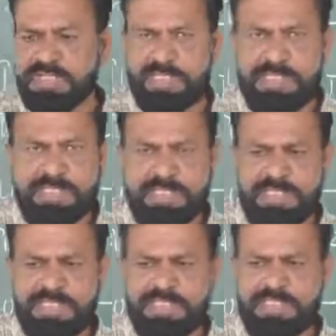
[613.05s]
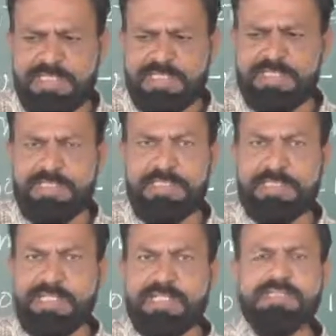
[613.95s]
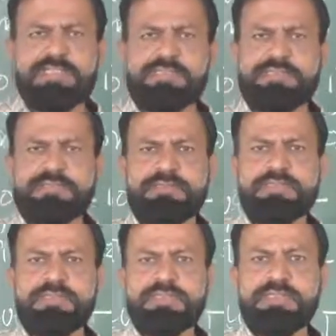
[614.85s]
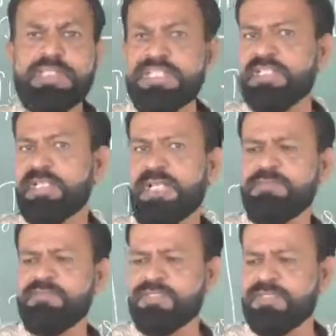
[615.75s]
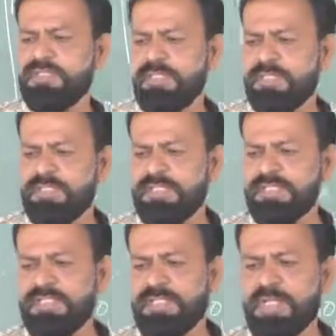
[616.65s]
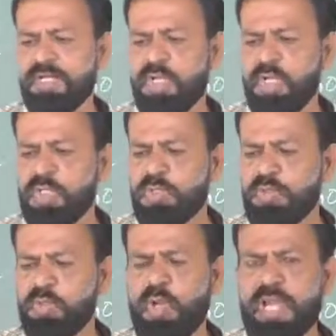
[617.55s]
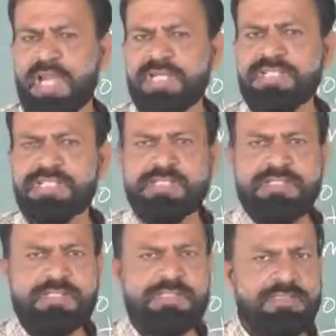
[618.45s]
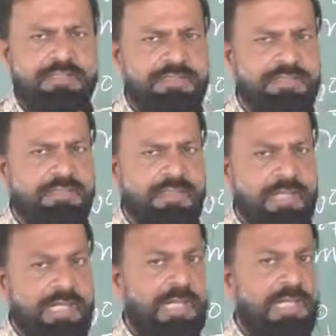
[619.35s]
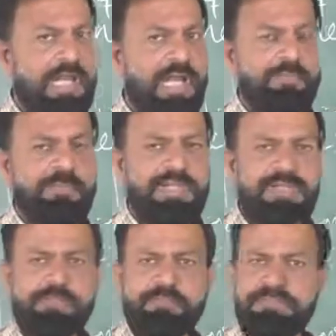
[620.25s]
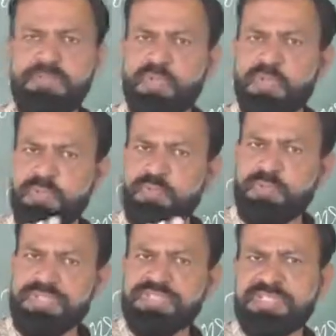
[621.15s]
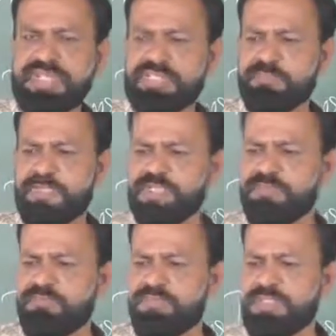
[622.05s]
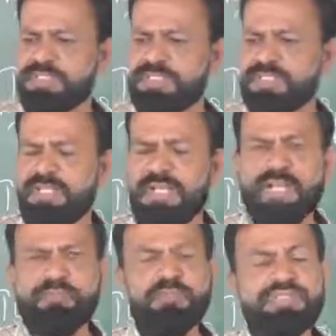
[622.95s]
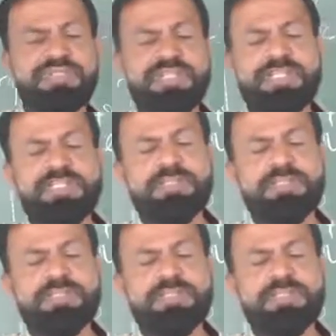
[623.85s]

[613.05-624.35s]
clear cut describes that there are two actions are happened which takes place first and which takes